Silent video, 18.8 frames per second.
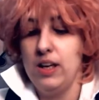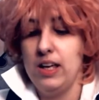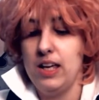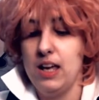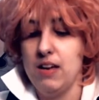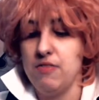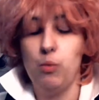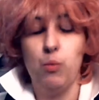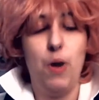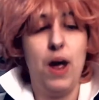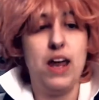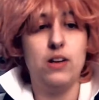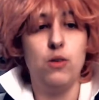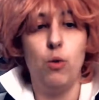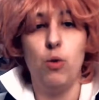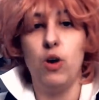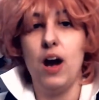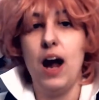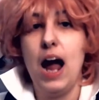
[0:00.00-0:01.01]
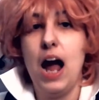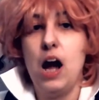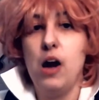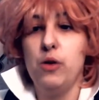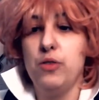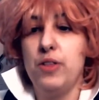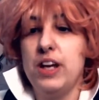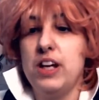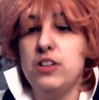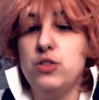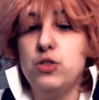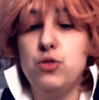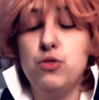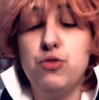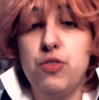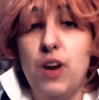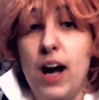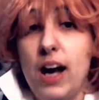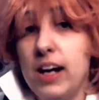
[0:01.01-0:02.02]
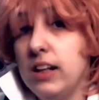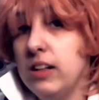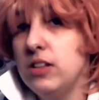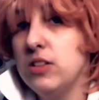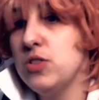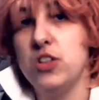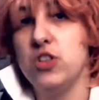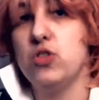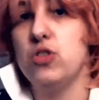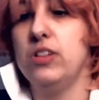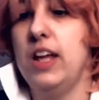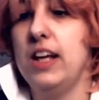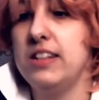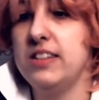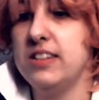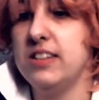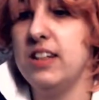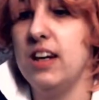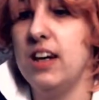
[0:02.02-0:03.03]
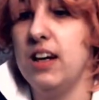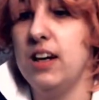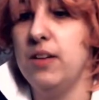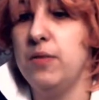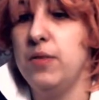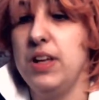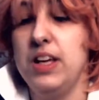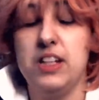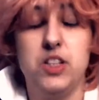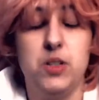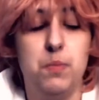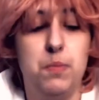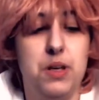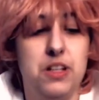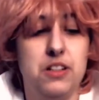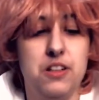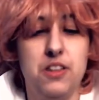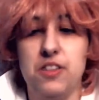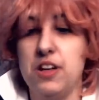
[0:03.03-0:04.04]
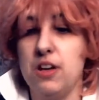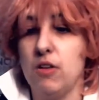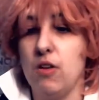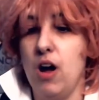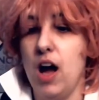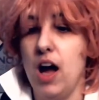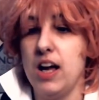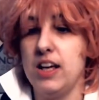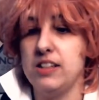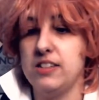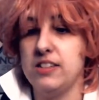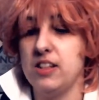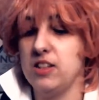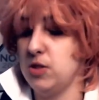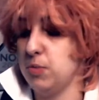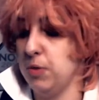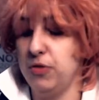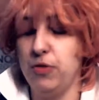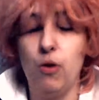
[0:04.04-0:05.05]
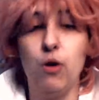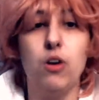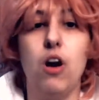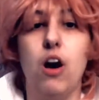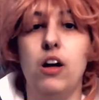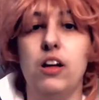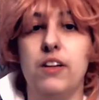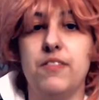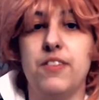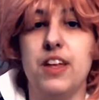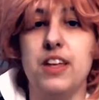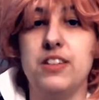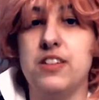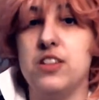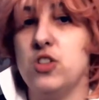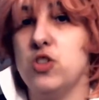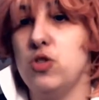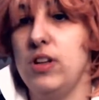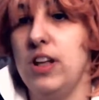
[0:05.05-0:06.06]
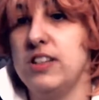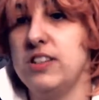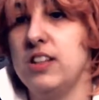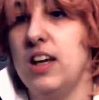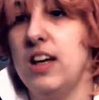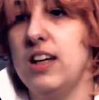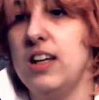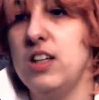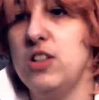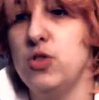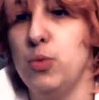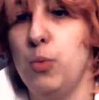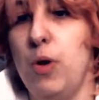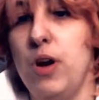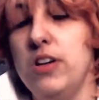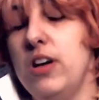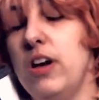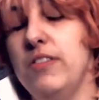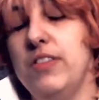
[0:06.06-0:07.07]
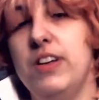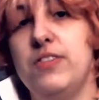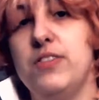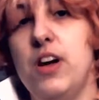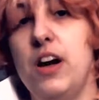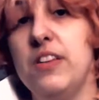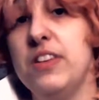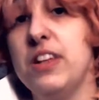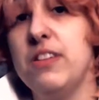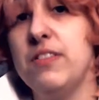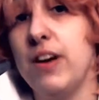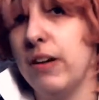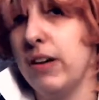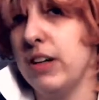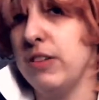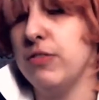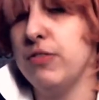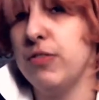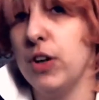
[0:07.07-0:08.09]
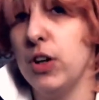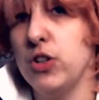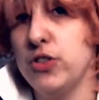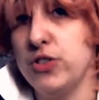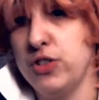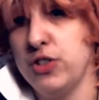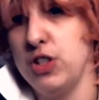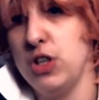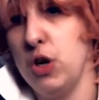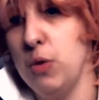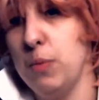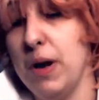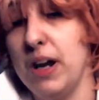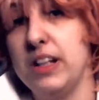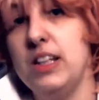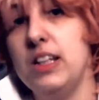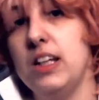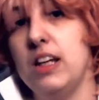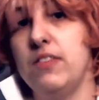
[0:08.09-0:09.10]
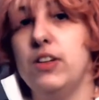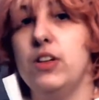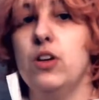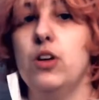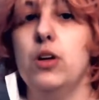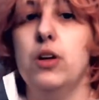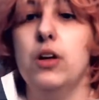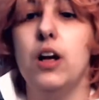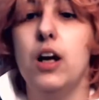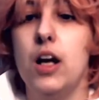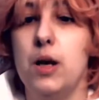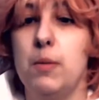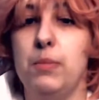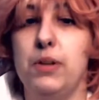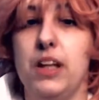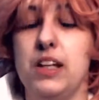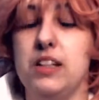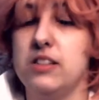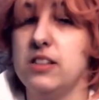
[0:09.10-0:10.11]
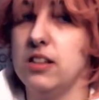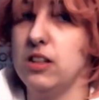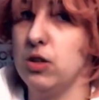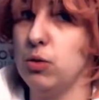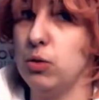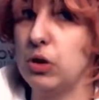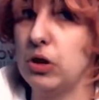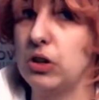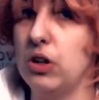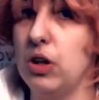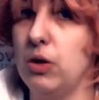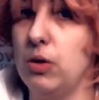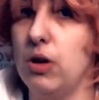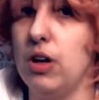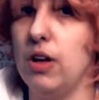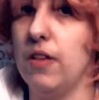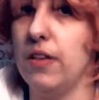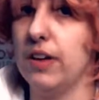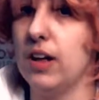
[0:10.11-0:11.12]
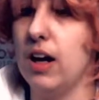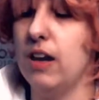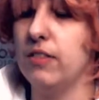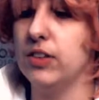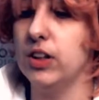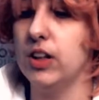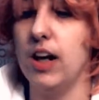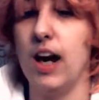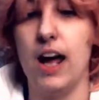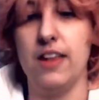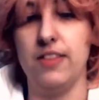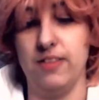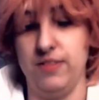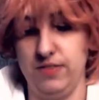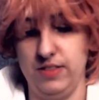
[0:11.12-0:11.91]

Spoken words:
If, when, or how they do find Strelitzia. It's been theorized since before all of this that Strelitzia is one of, if not the very first nobody, given her place in the org coat on the cover and,